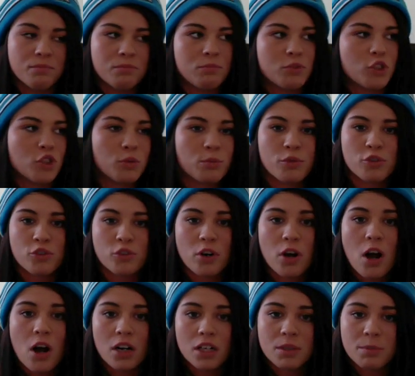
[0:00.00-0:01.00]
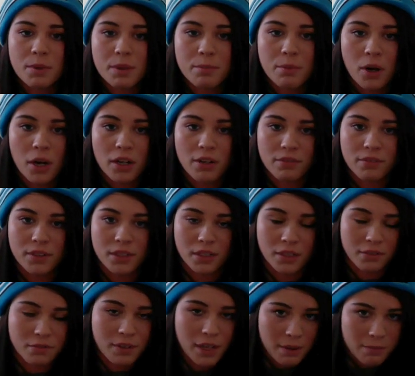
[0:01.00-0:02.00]
super strong to be a part of
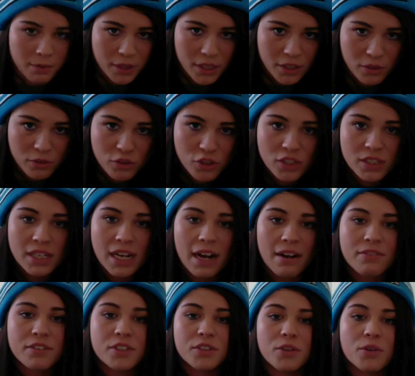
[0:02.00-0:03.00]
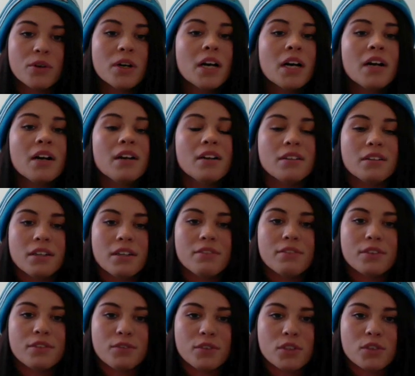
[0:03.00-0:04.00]
the family. You just have to live
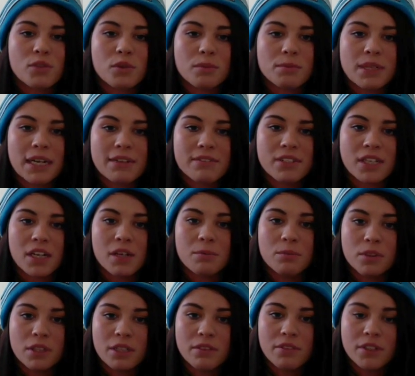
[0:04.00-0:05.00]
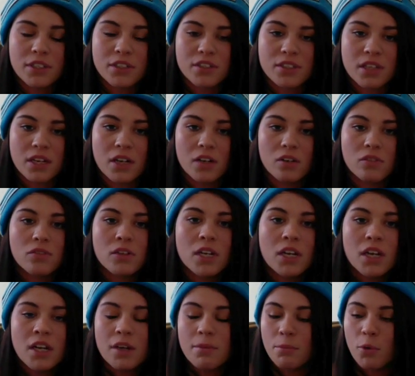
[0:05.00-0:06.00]
the Phorm lifestyle. Believe in yourself,
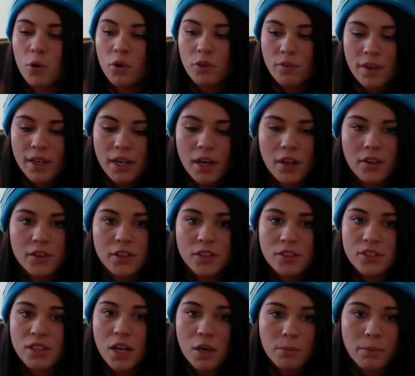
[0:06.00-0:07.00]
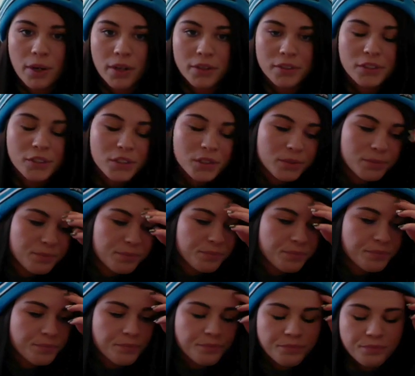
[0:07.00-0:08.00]
motivate others, help others.
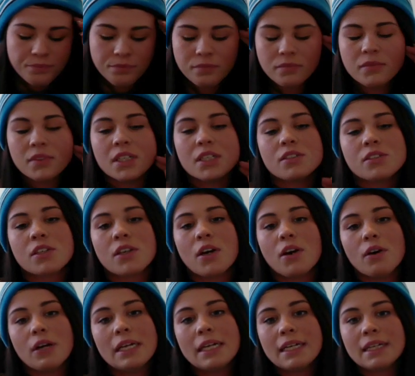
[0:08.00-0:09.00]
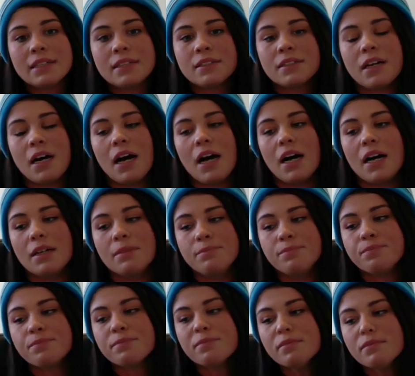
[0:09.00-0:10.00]
And so,
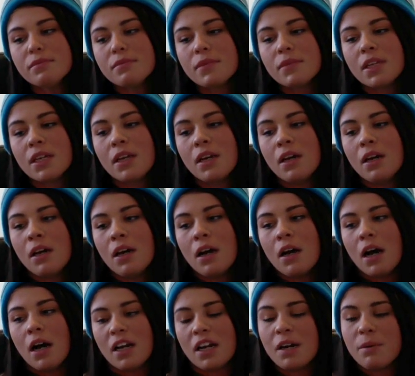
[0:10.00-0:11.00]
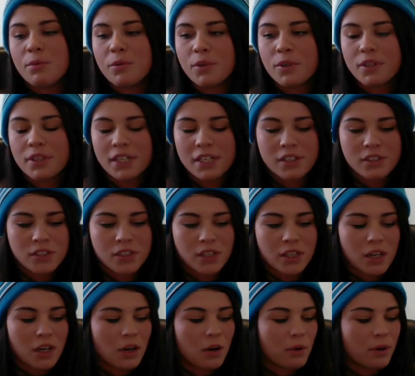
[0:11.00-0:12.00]
a couple of years
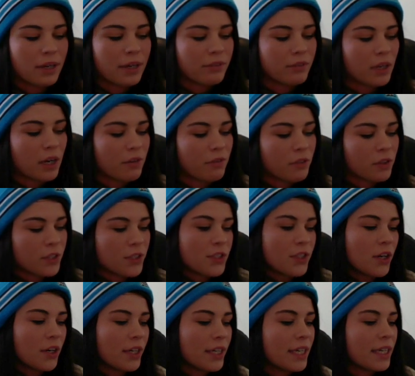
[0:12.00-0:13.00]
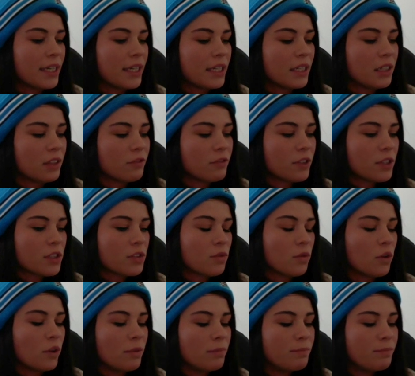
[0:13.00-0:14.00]
ago, whenever I first started getting into
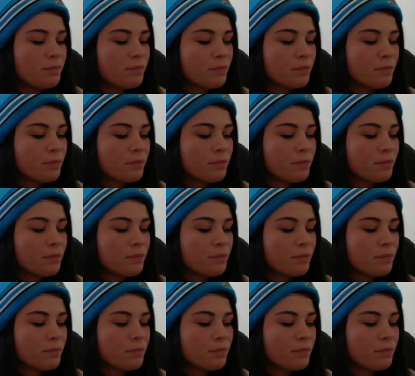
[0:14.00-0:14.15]
Phorm,